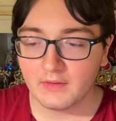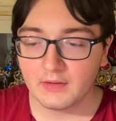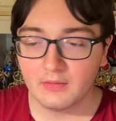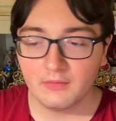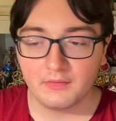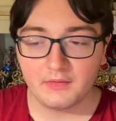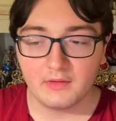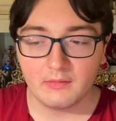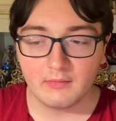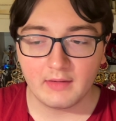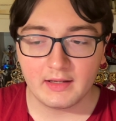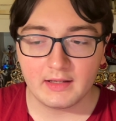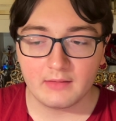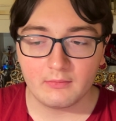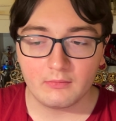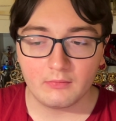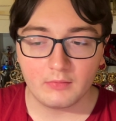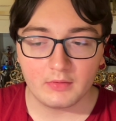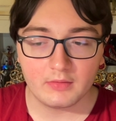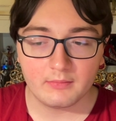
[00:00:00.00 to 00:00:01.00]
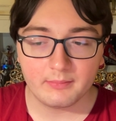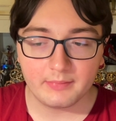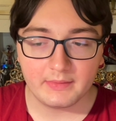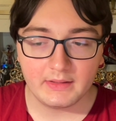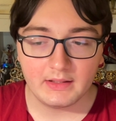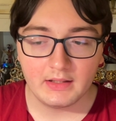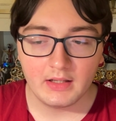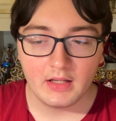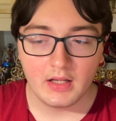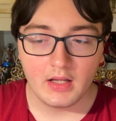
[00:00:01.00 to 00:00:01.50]
I don't see why it wouldn't
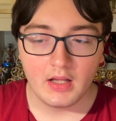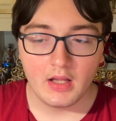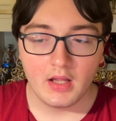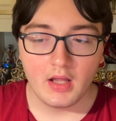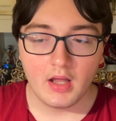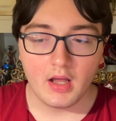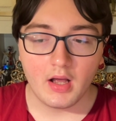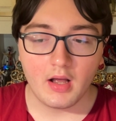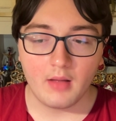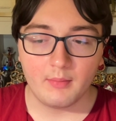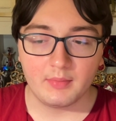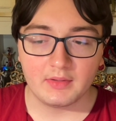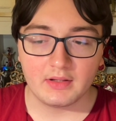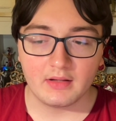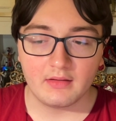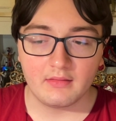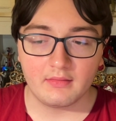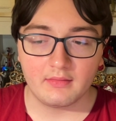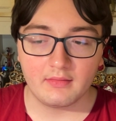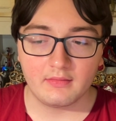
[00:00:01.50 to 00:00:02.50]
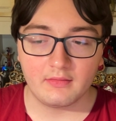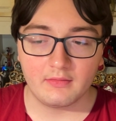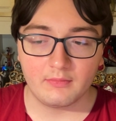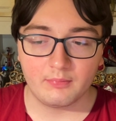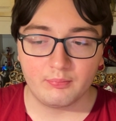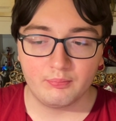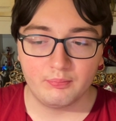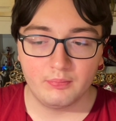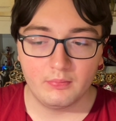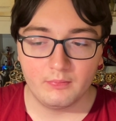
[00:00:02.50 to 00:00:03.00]
be, um, because this is
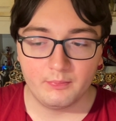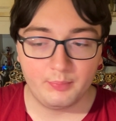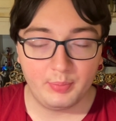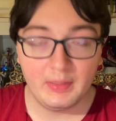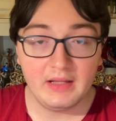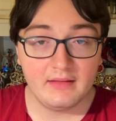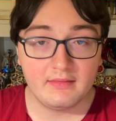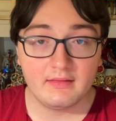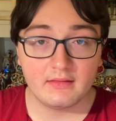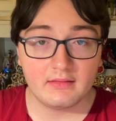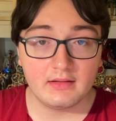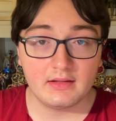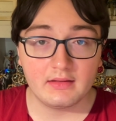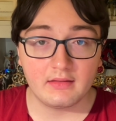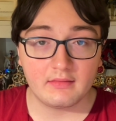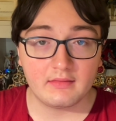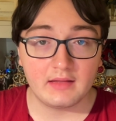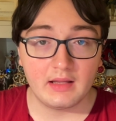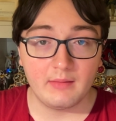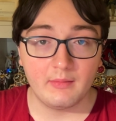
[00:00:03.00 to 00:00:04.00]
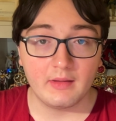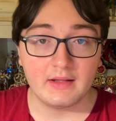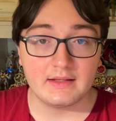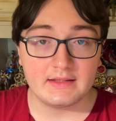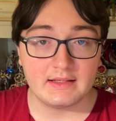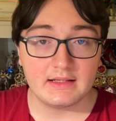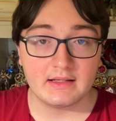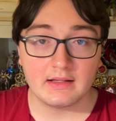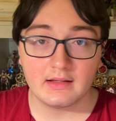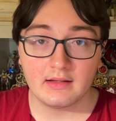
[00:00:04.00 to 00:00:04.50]
basically the same
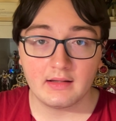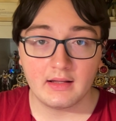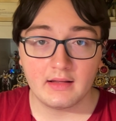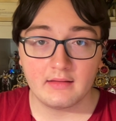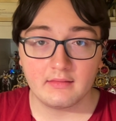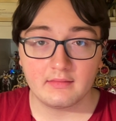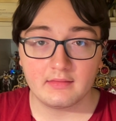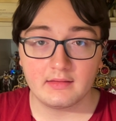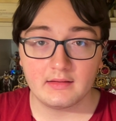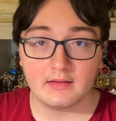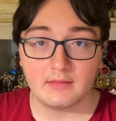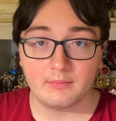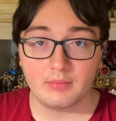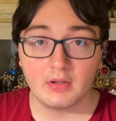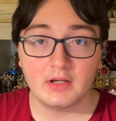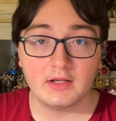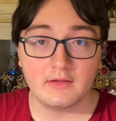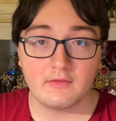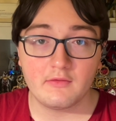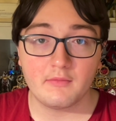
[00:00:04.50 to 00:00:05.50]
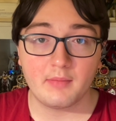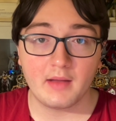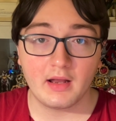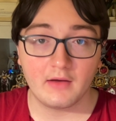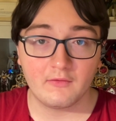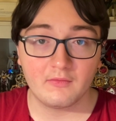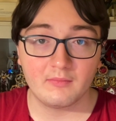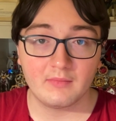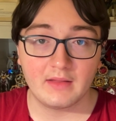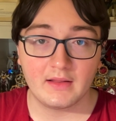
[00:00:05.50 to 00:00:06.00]
idea as the Putty
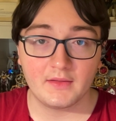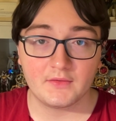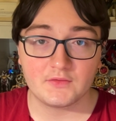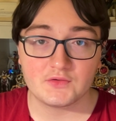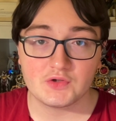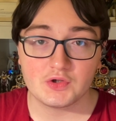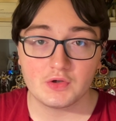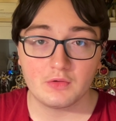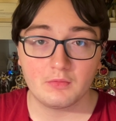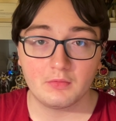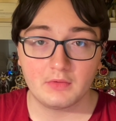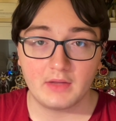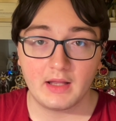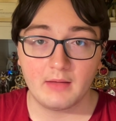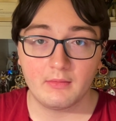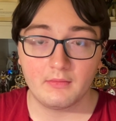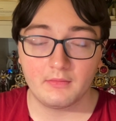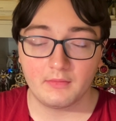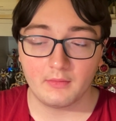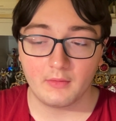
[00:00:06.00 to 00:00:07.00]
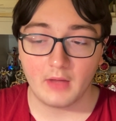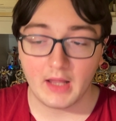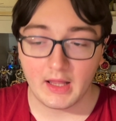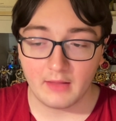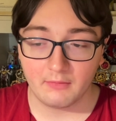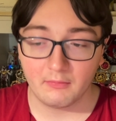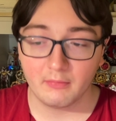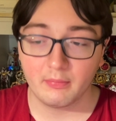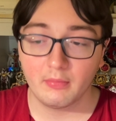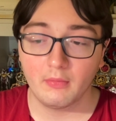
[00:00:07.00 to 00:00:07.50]
pack from last year, where that was a
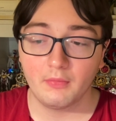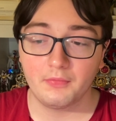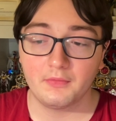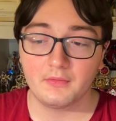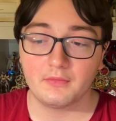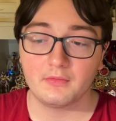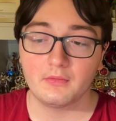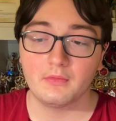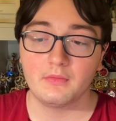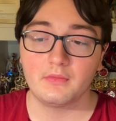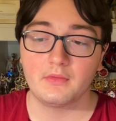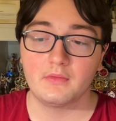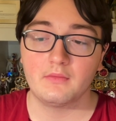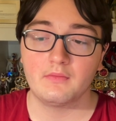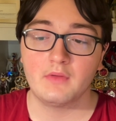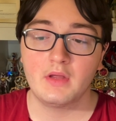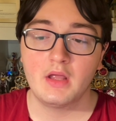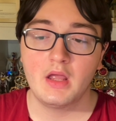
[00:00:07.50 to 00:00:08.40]
Hasbro Pulse exclusive.